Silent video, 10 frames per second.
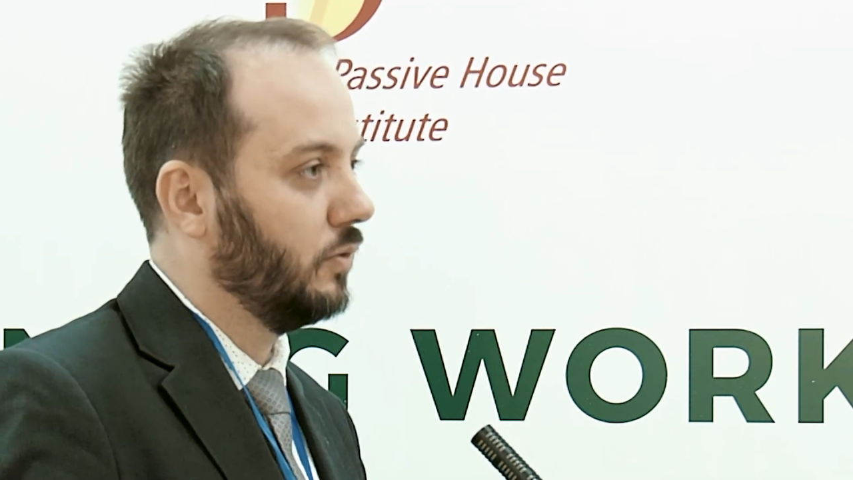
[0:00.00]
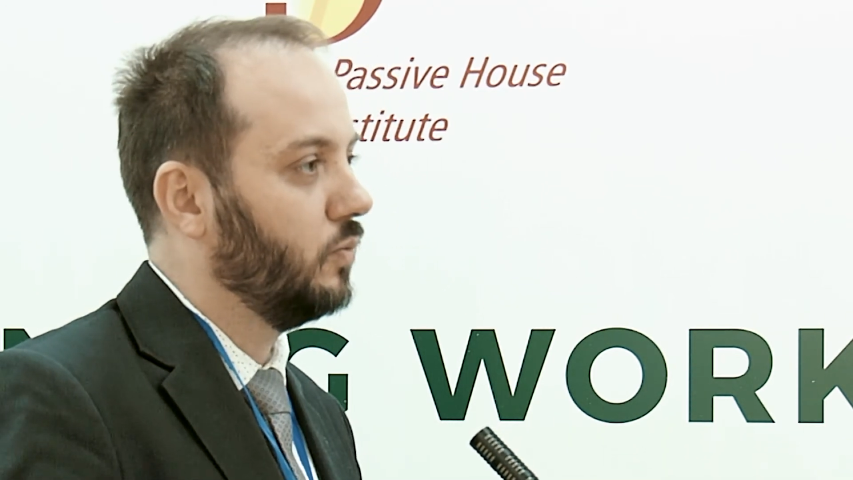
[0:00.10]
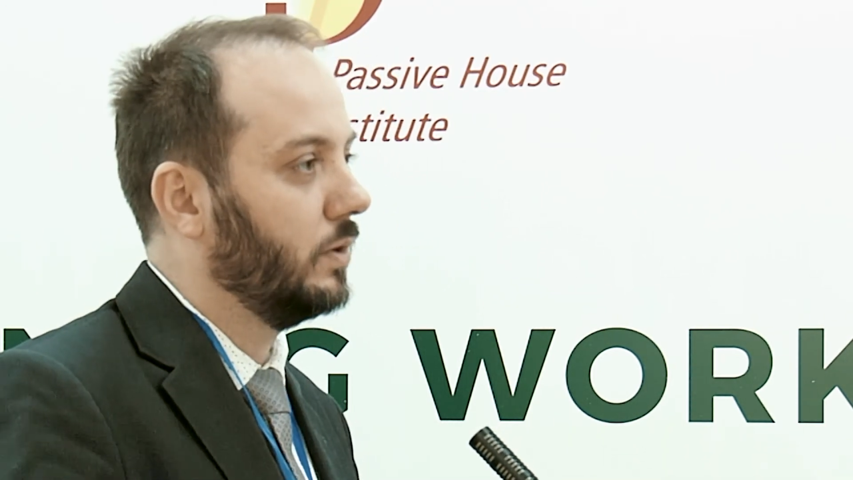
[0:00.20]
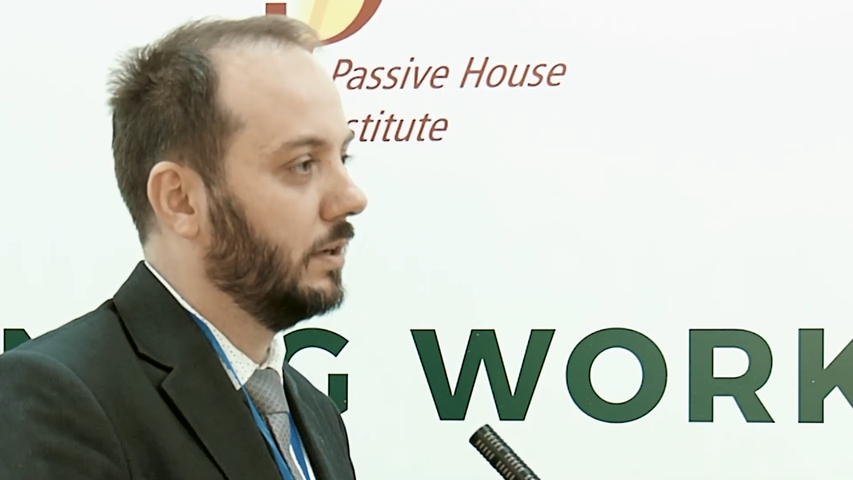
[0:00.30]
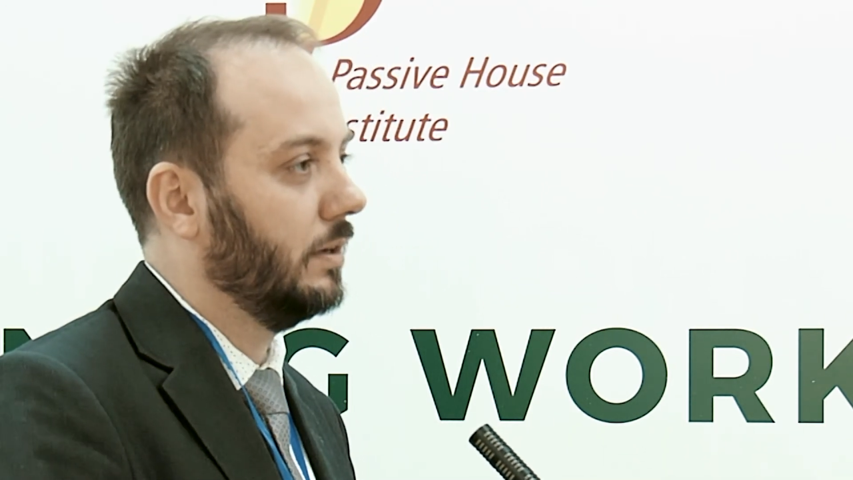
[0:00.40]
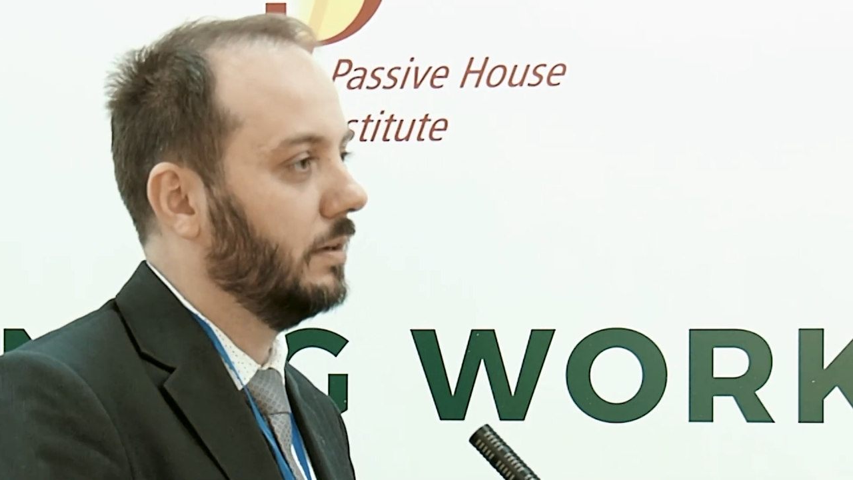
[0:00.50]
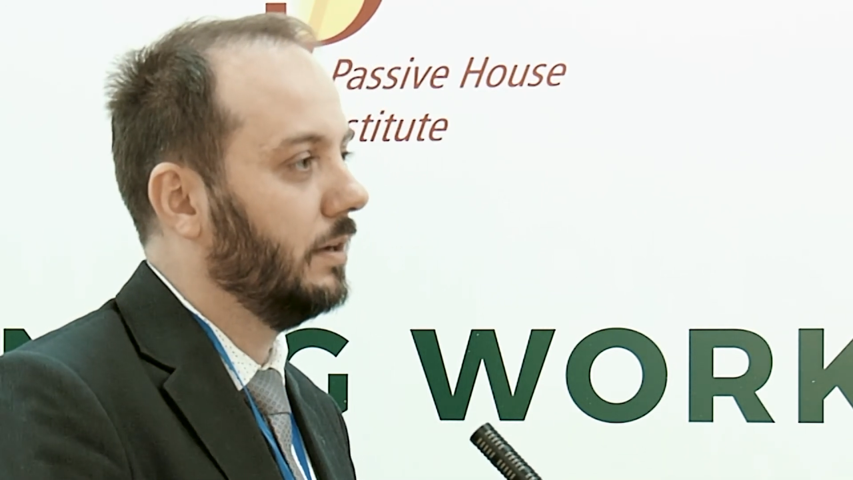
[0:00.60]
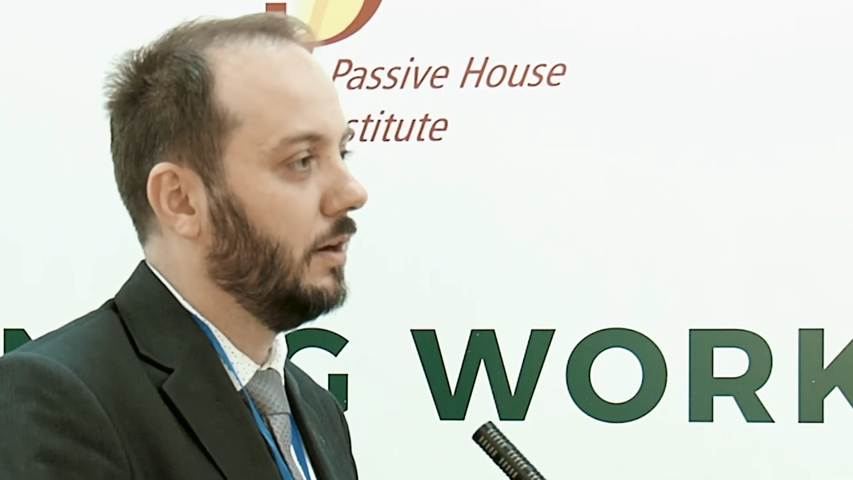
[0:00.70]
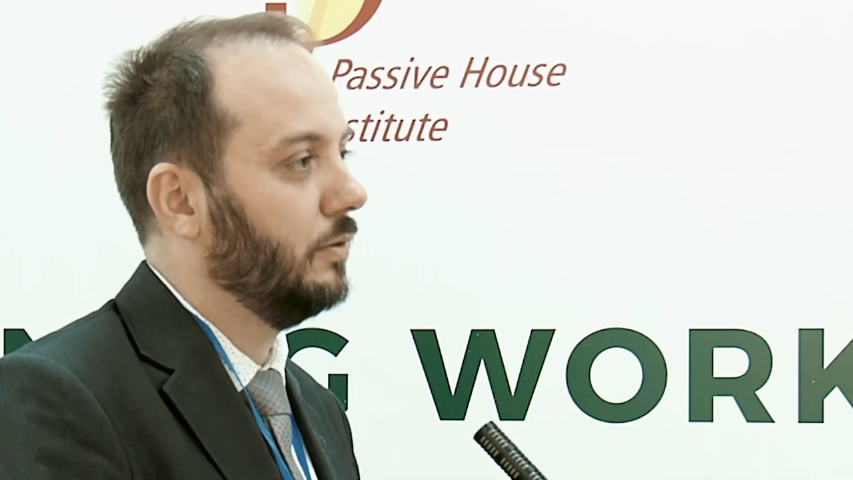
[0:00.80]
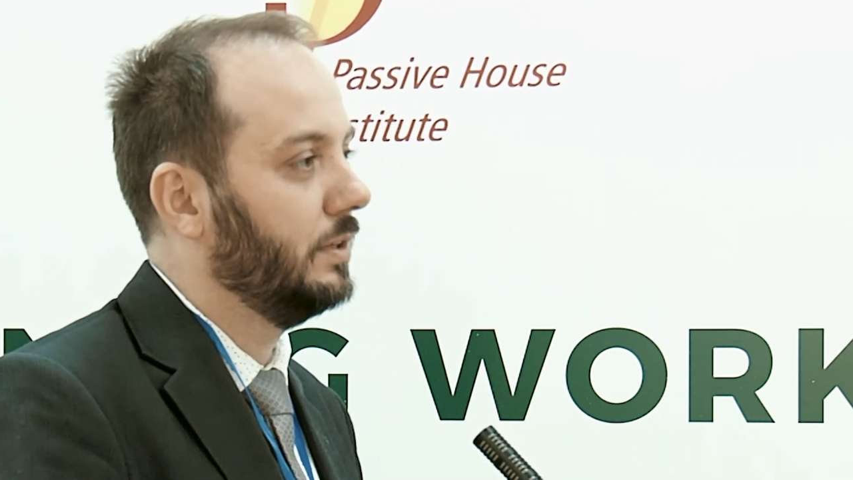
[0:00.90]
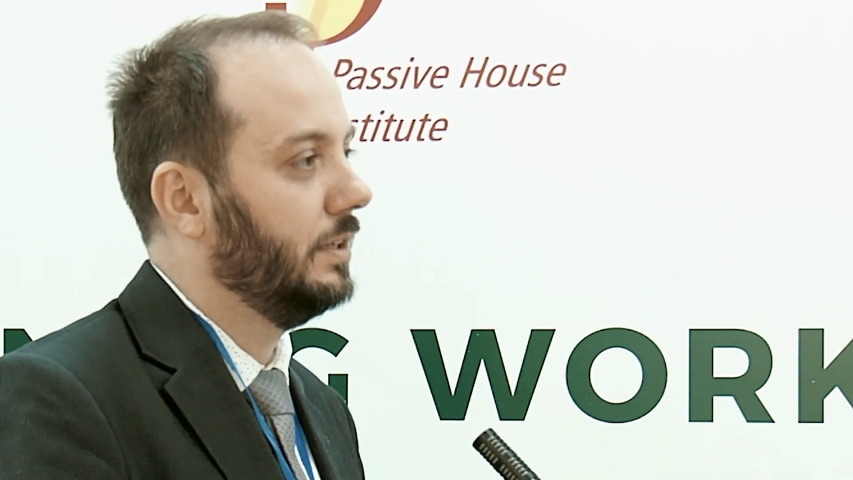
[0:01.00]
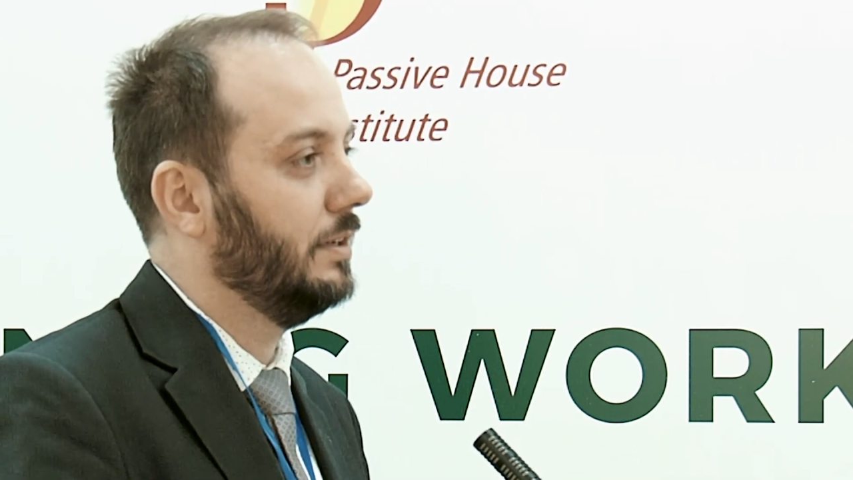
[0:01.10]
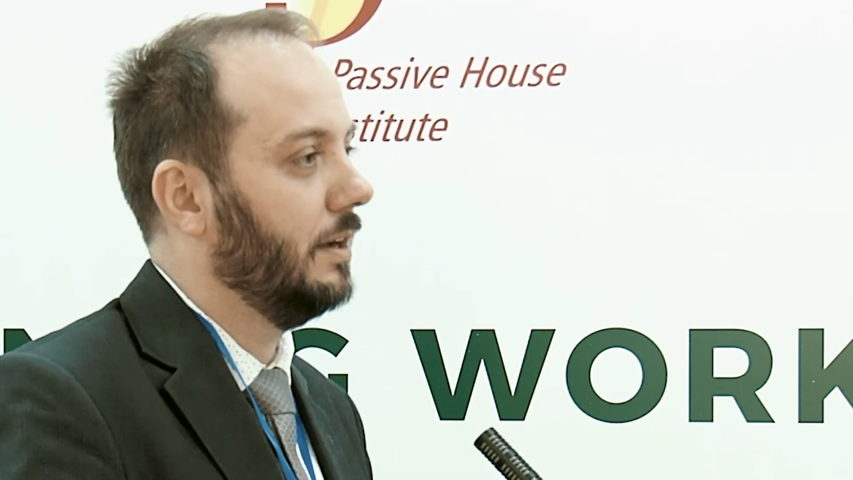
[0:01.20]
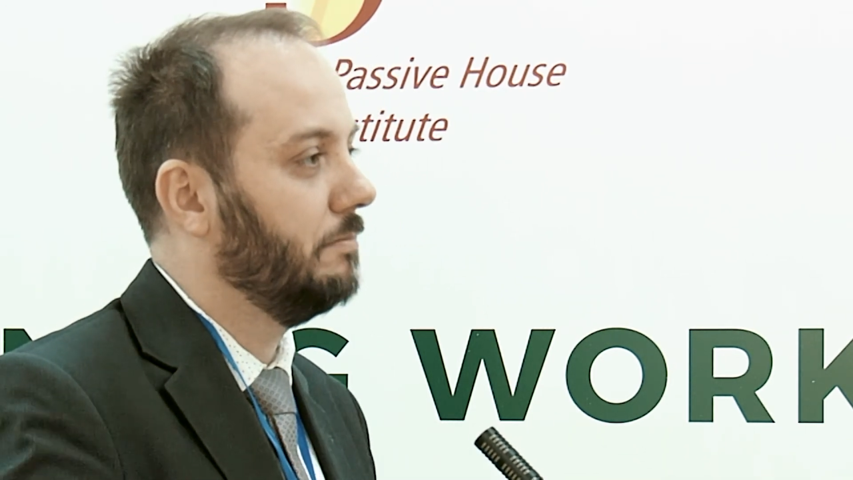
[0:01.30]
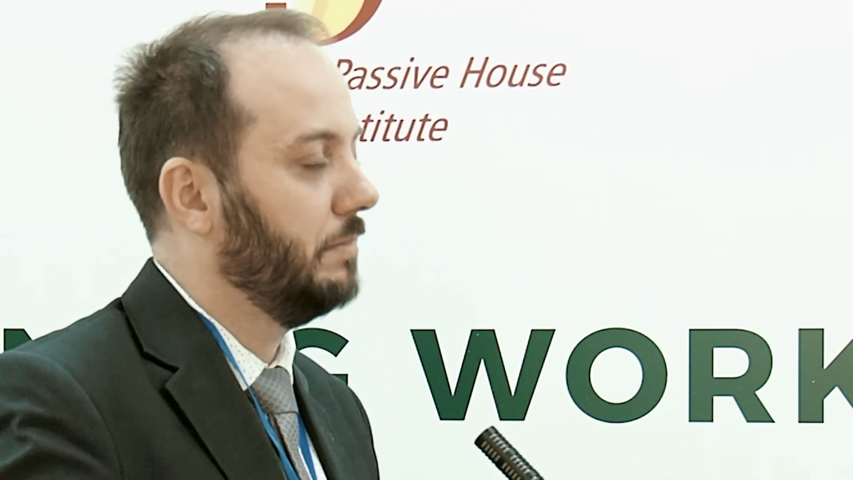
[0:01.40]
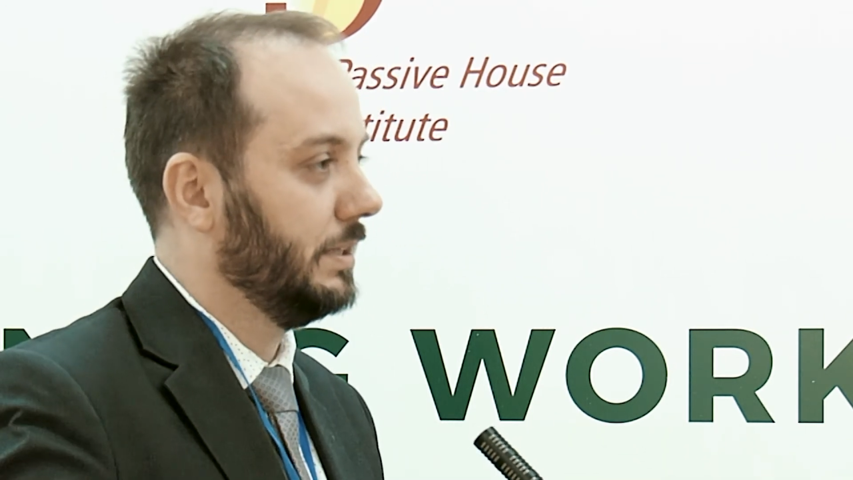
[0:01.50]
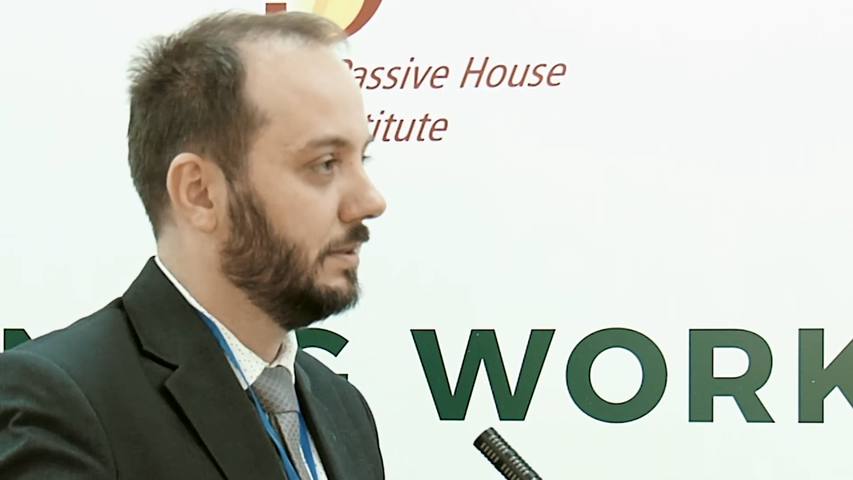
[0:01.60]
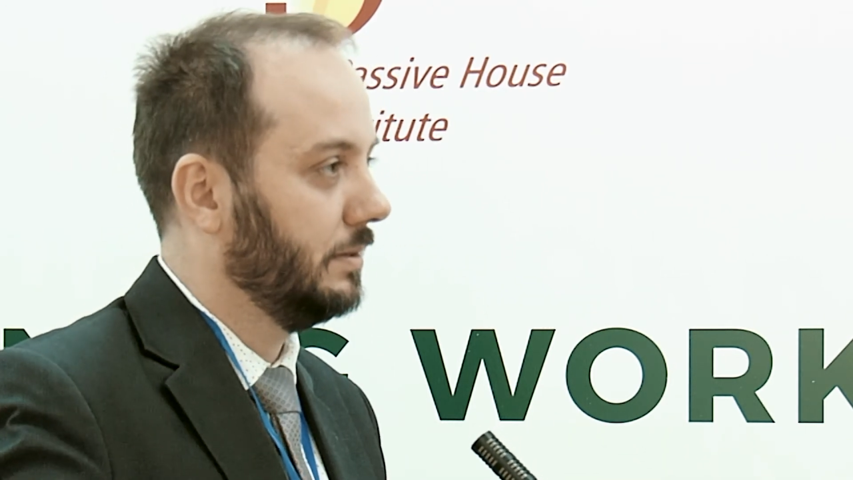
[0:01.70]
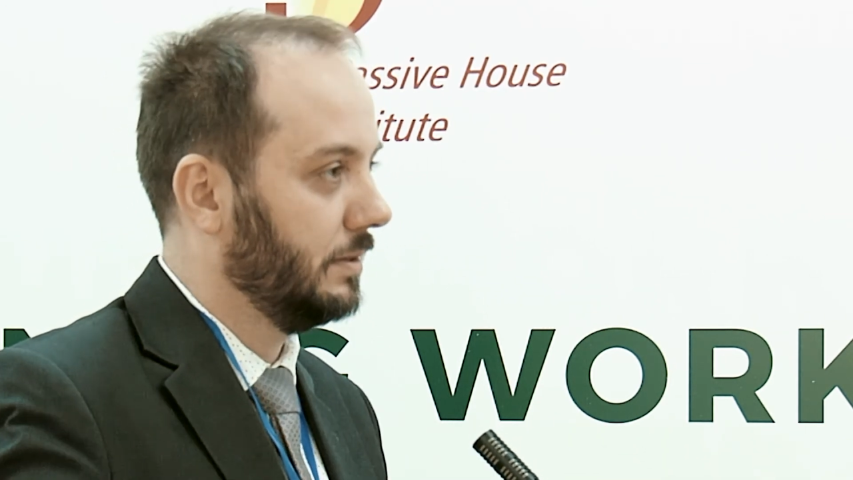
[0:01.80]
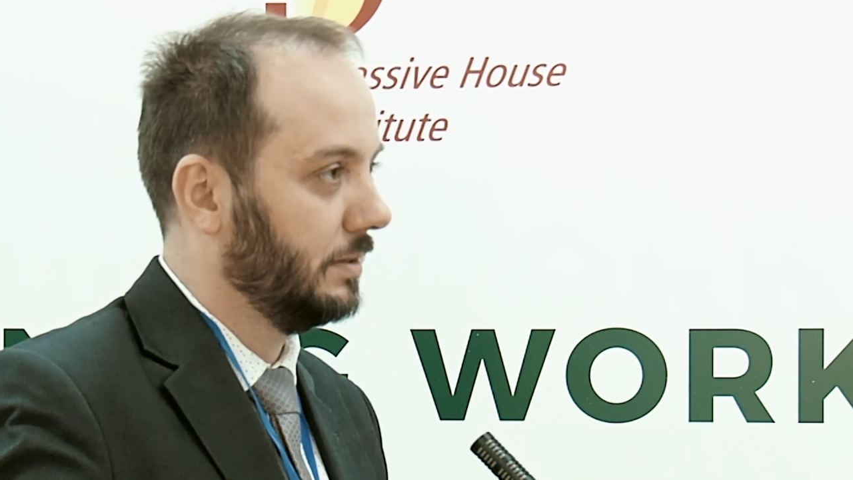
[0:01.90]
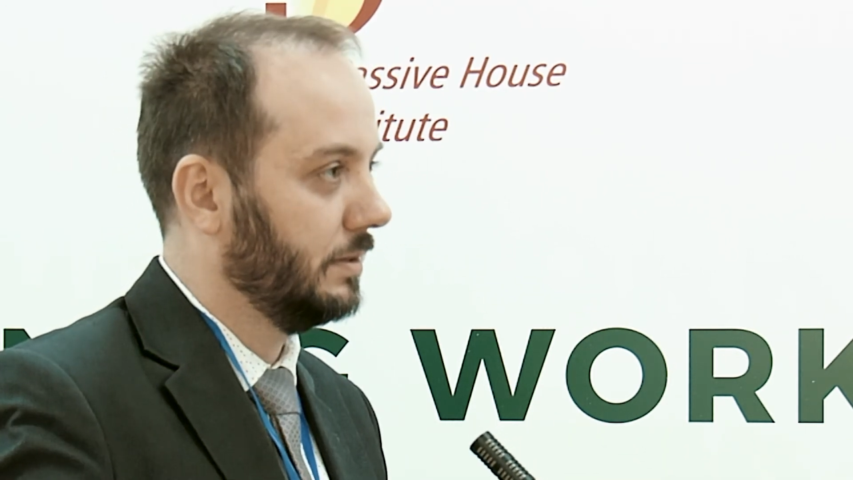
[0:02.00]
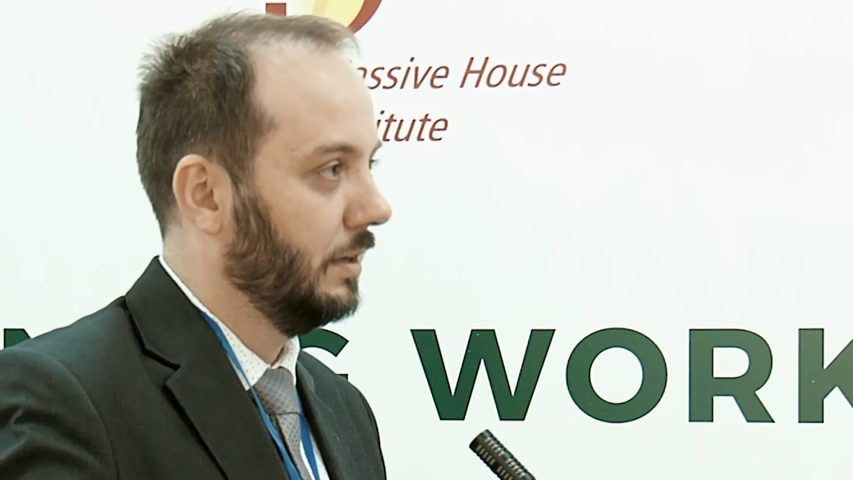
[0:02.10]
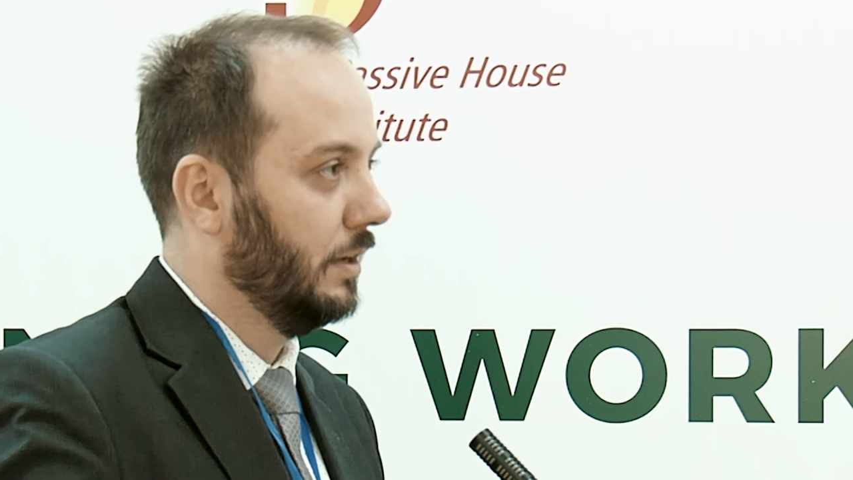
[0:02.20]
were now the ambassadors